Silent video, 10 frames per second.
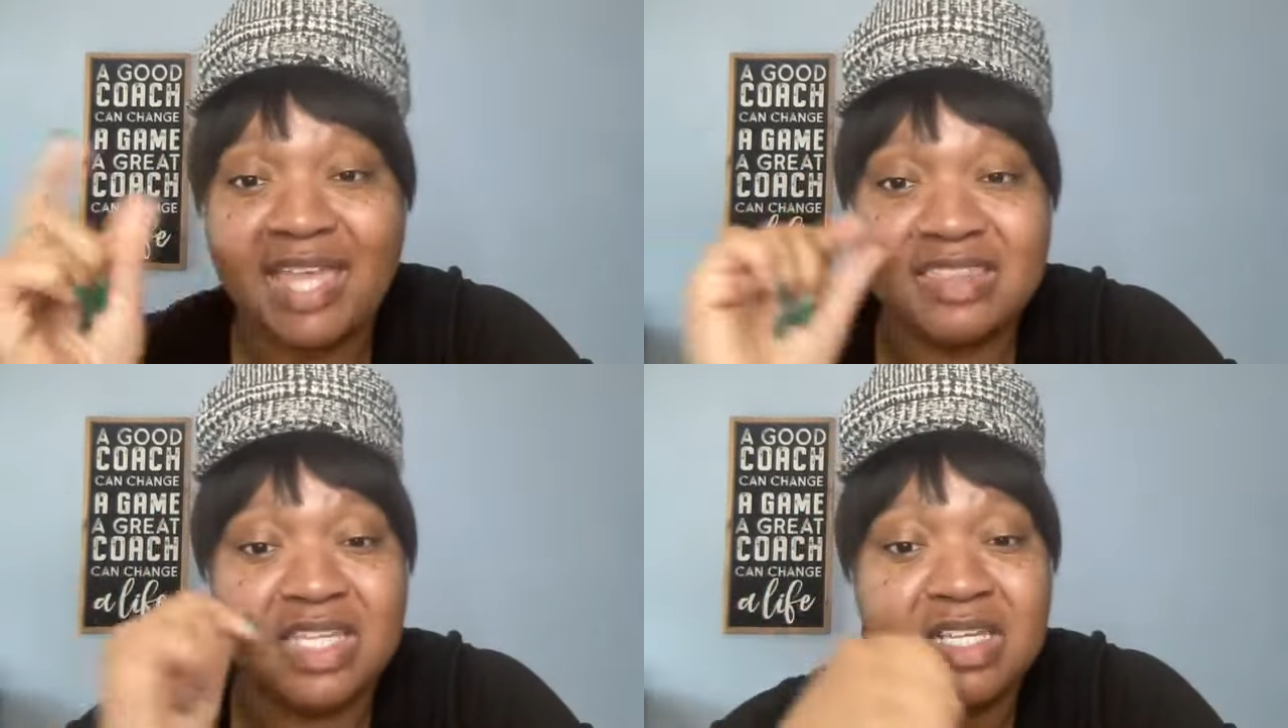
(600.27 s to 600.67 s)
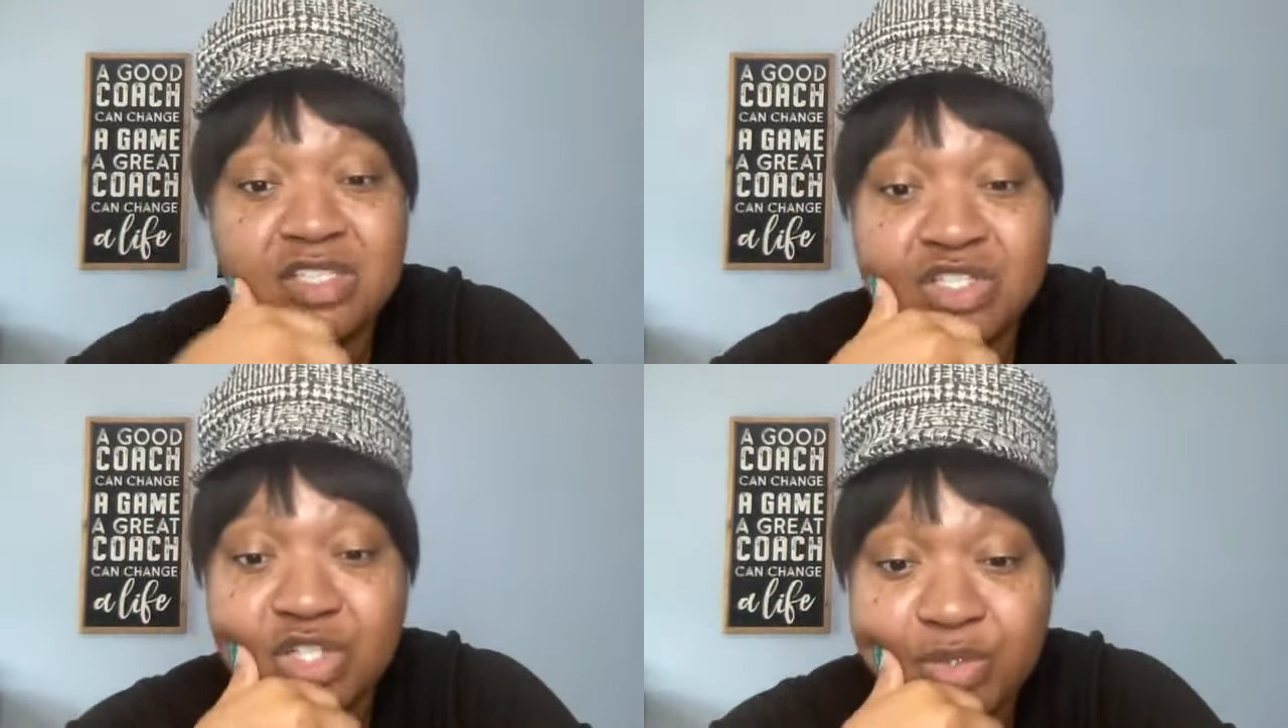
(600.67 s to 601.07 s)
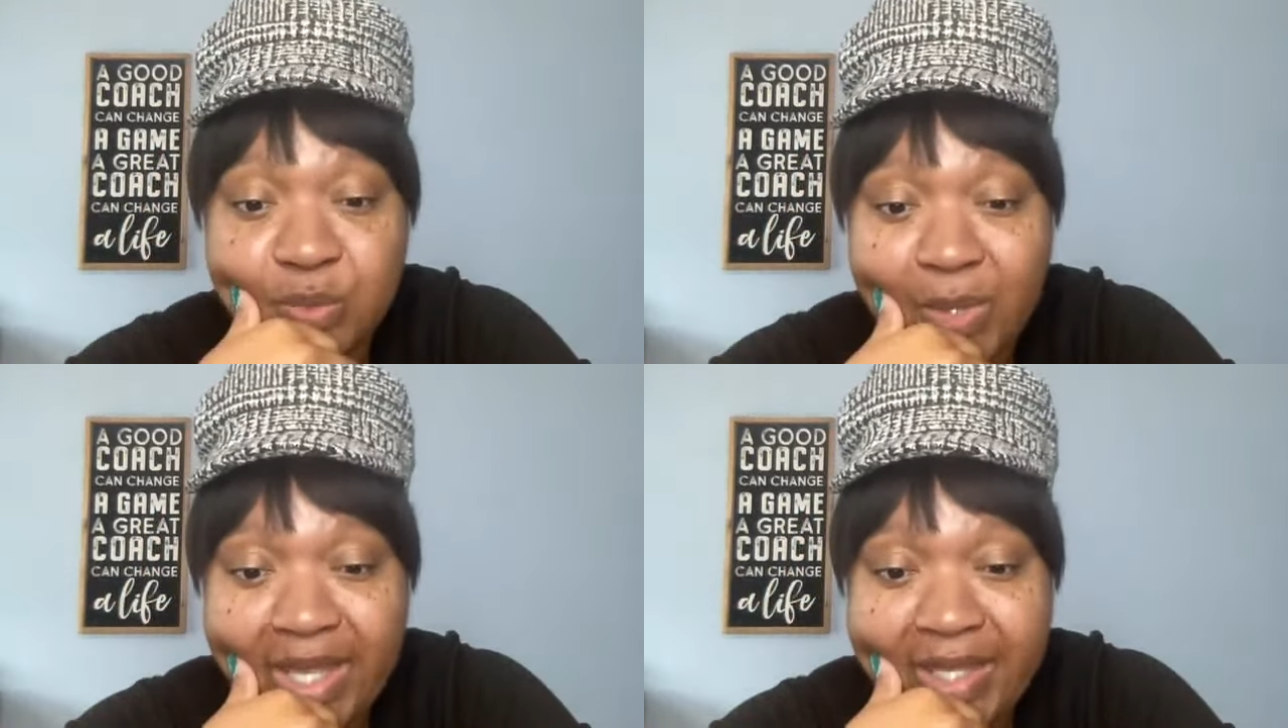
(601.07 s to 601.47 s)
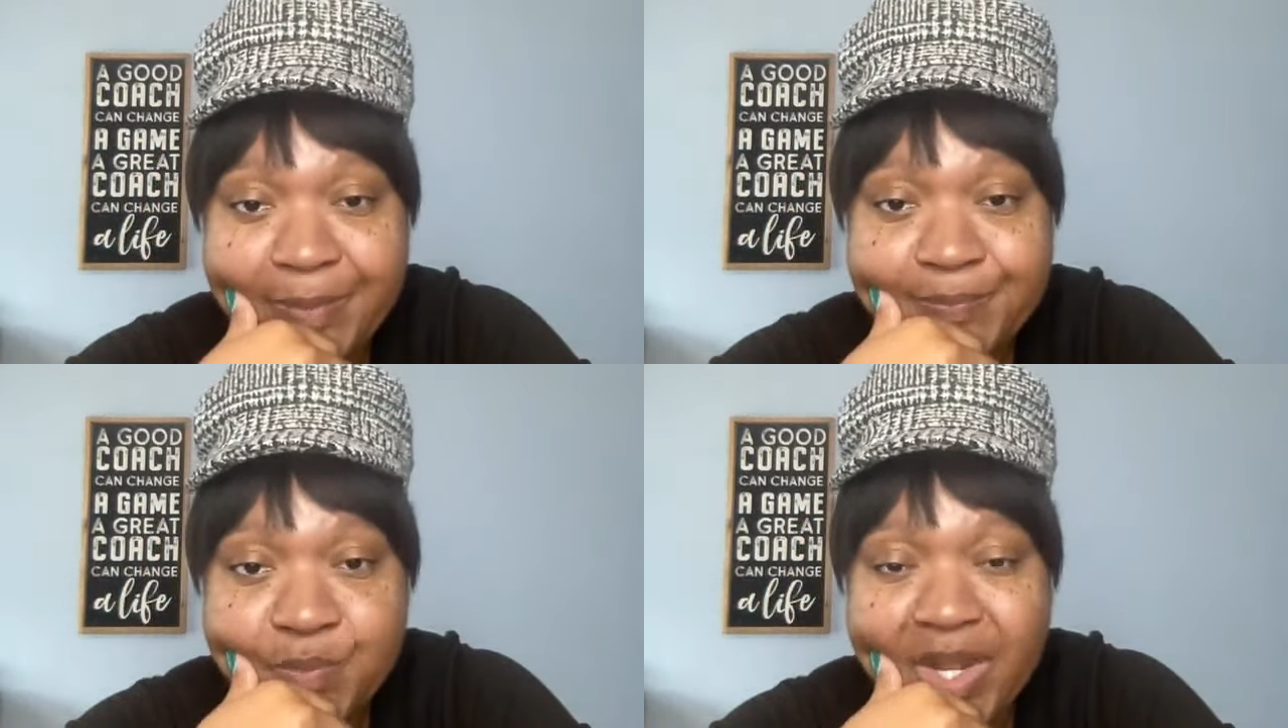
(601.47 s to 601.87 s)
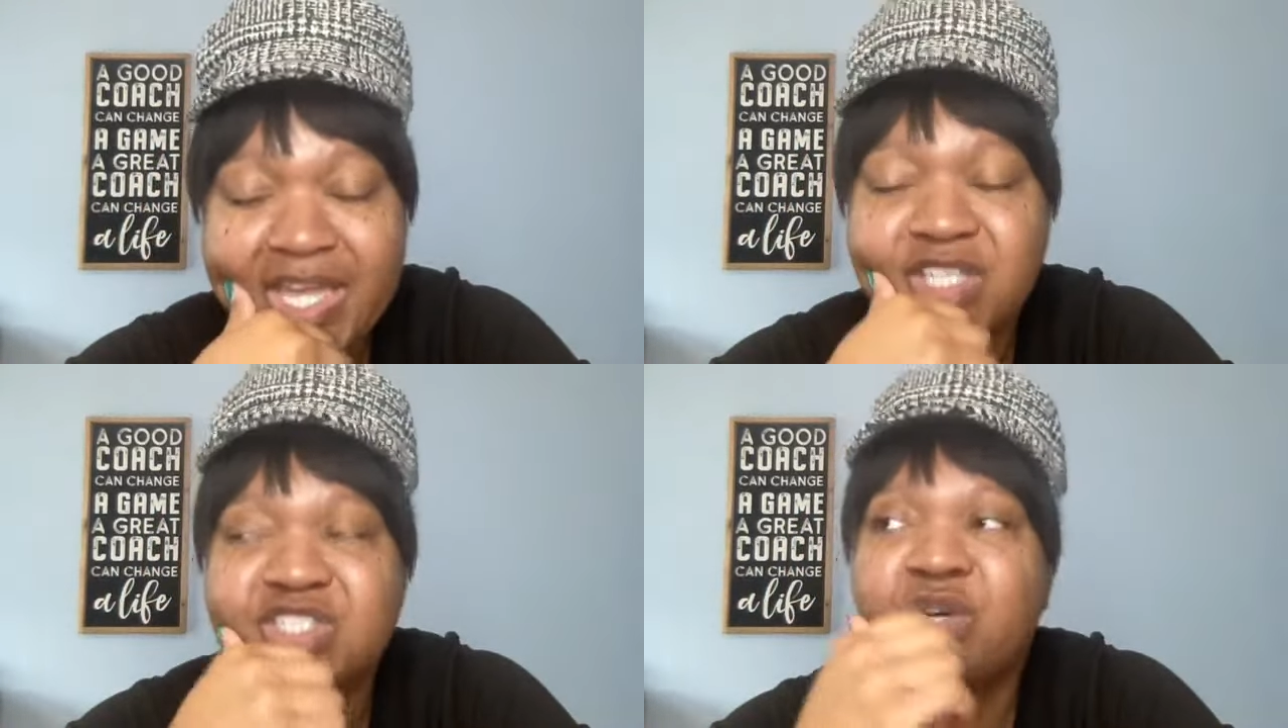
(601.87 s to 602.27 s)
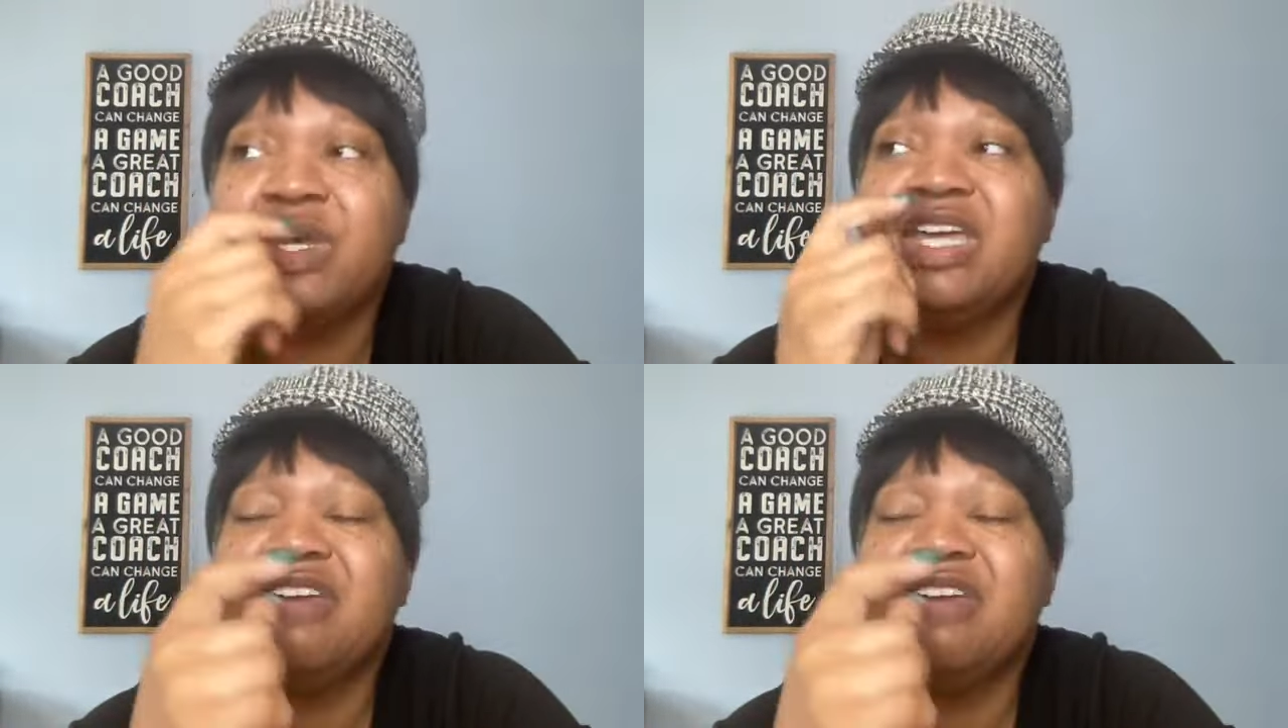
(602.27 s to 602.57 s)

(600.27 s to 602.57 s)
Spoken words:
at things a certain way, right? So